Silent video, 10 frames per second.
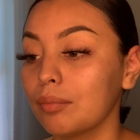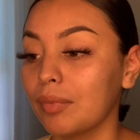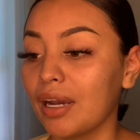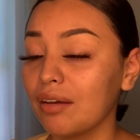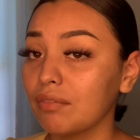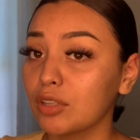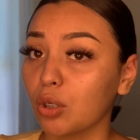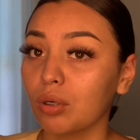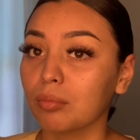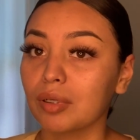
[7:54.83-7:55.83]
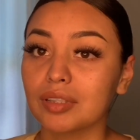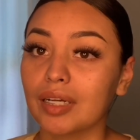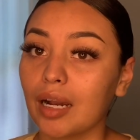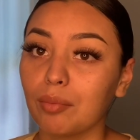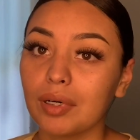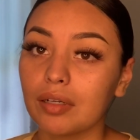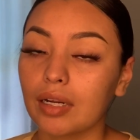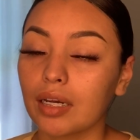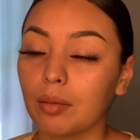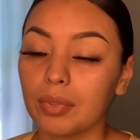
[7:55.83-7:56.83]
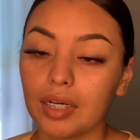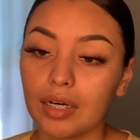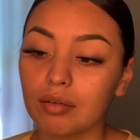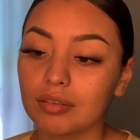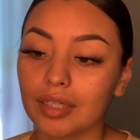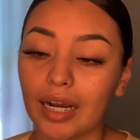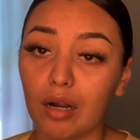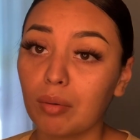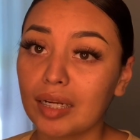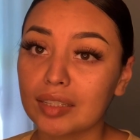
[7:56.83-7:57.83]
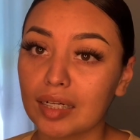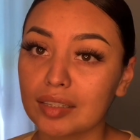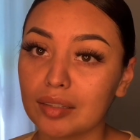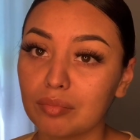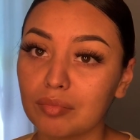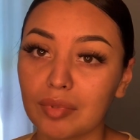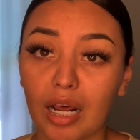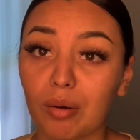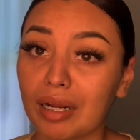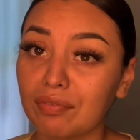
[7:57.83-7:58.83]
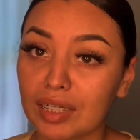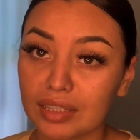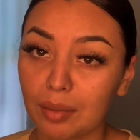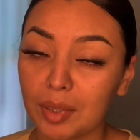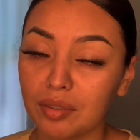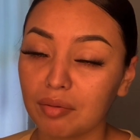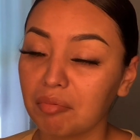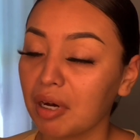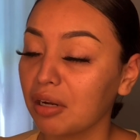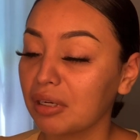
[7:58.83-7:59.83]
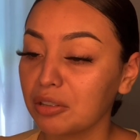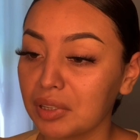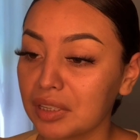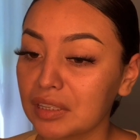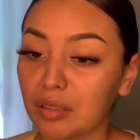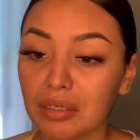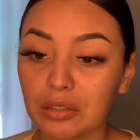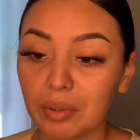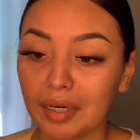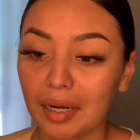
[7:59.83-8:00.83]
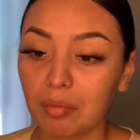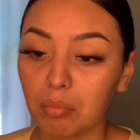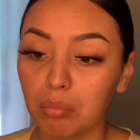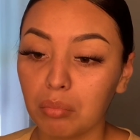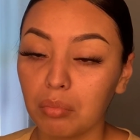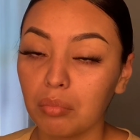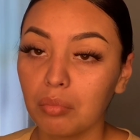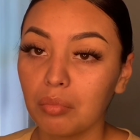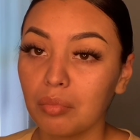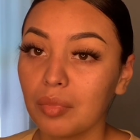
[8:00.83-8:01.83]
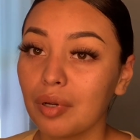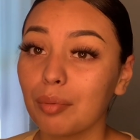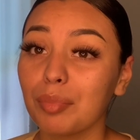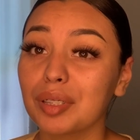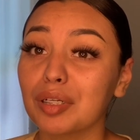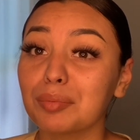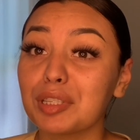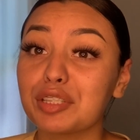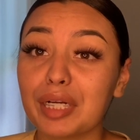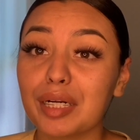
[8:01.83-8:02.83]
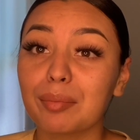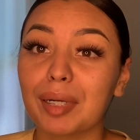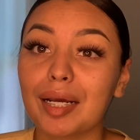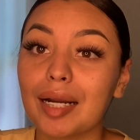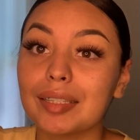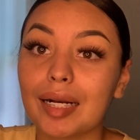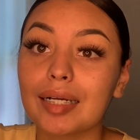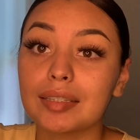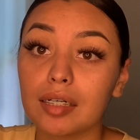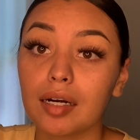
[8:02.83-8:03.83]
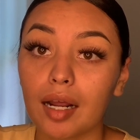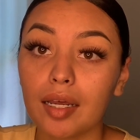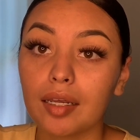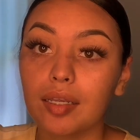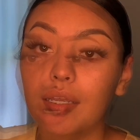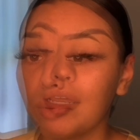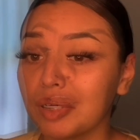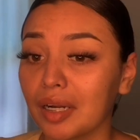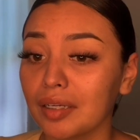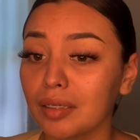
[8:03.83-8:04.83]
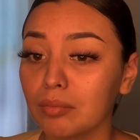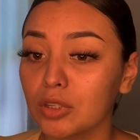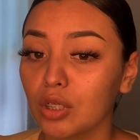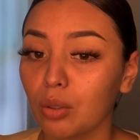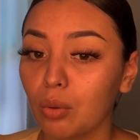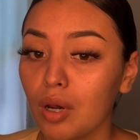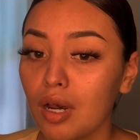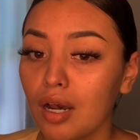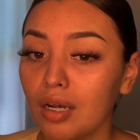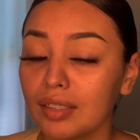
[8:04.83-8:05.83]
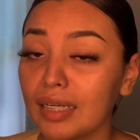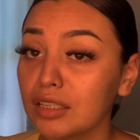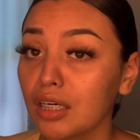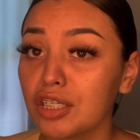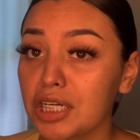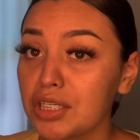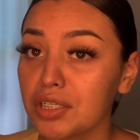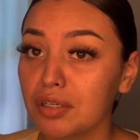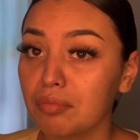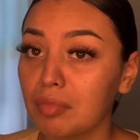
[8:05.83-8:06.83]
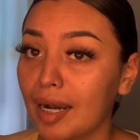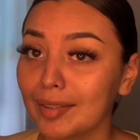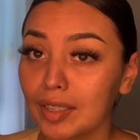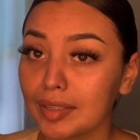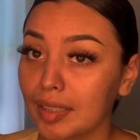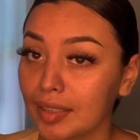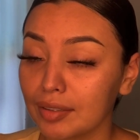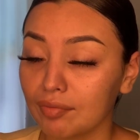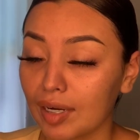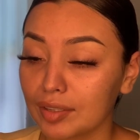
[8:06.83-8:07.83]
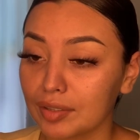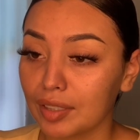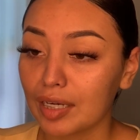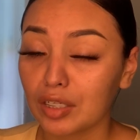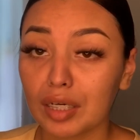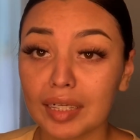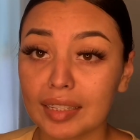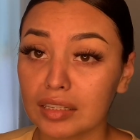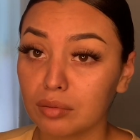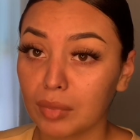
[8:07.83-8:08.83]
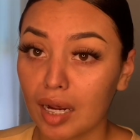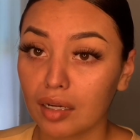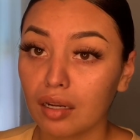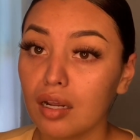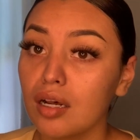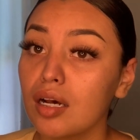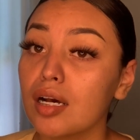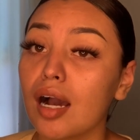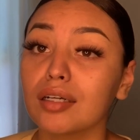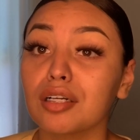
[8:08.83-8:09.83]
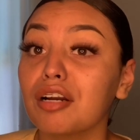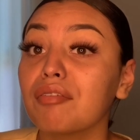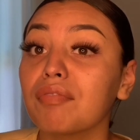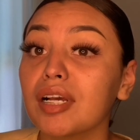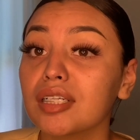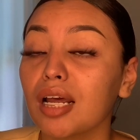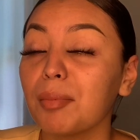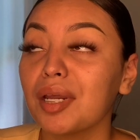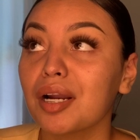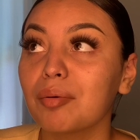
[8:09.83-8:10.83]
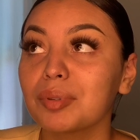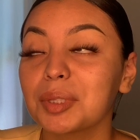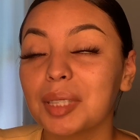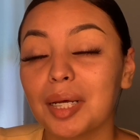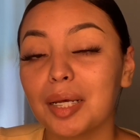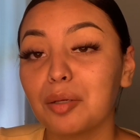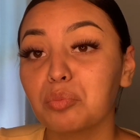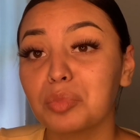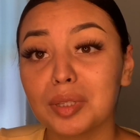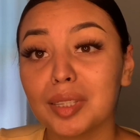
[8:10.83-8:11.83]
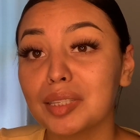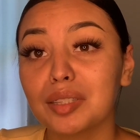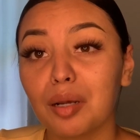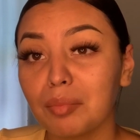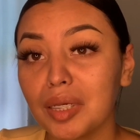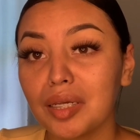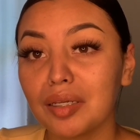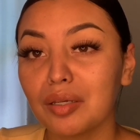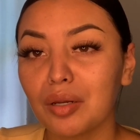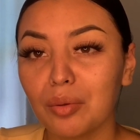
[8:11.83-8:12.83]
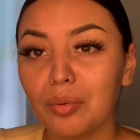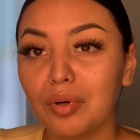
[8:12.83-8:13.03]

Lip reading: even told him, I was like, I really, like in the beginning, I was like, I don't like texting, I don't like FaceTiming, I don't like doing don't like doing that, because I was being straight up, like I didn't like it. I really liked him, so things started changing. I started texting faster, I started texting him back, I started even FaceTiming, and I was like, that's not me, you know.